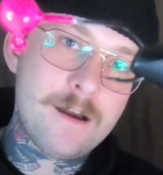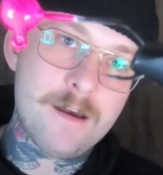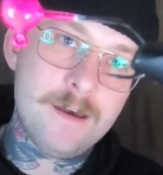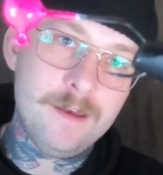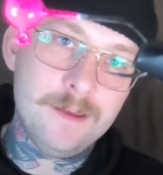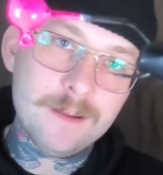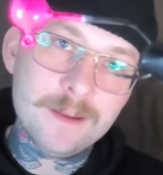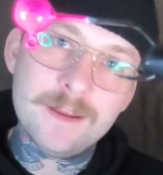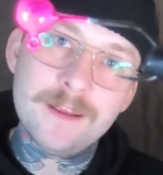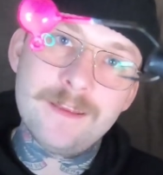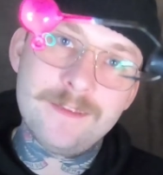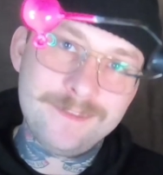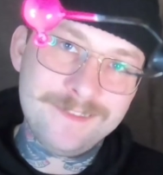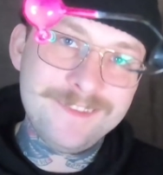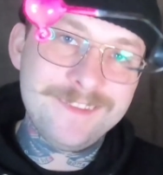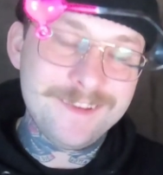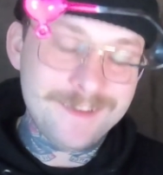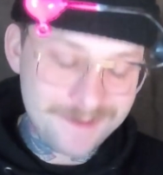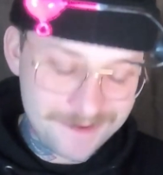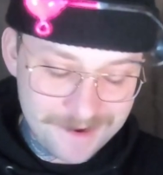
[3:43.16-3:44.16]
I
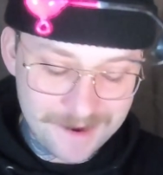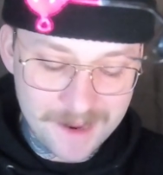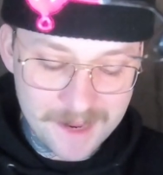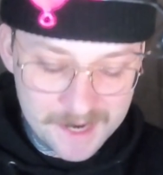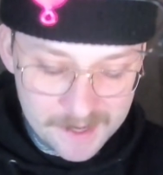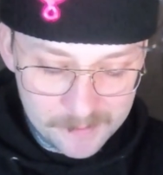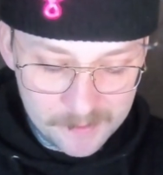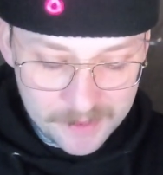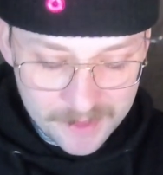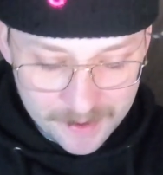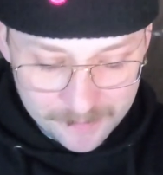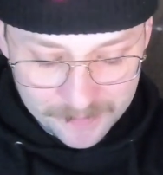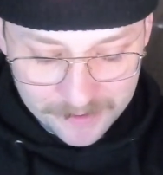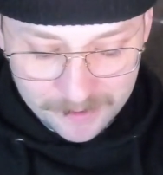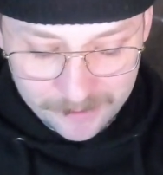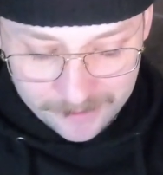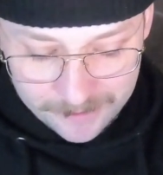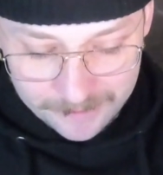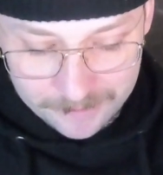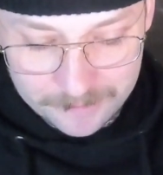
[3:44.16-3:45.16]
hammered that
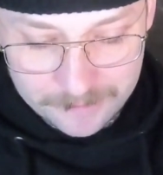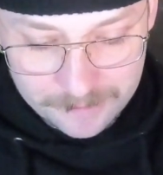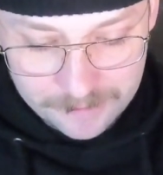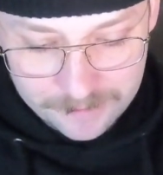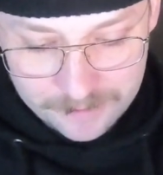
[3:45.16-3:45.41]
part out.